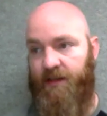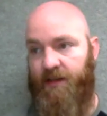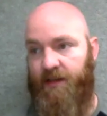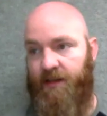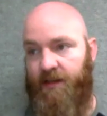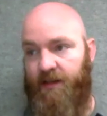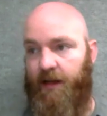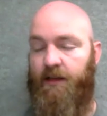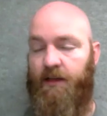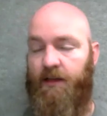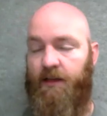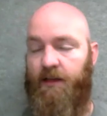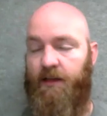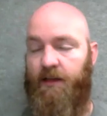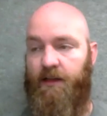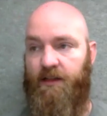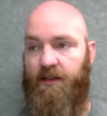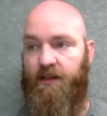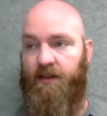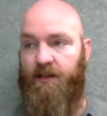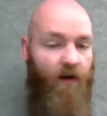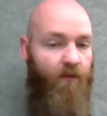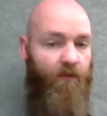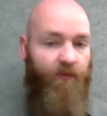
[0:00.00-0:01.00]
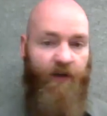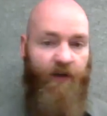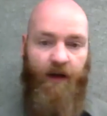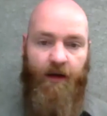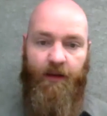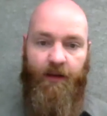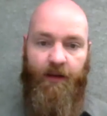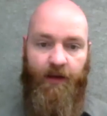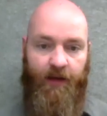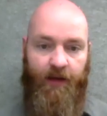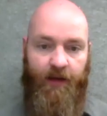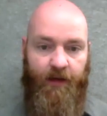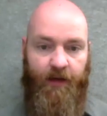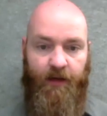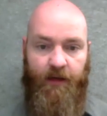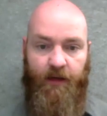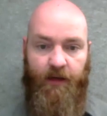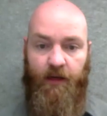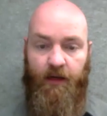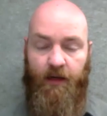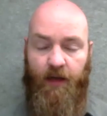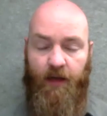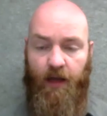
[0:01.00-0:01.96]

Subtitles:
decided to solve that problem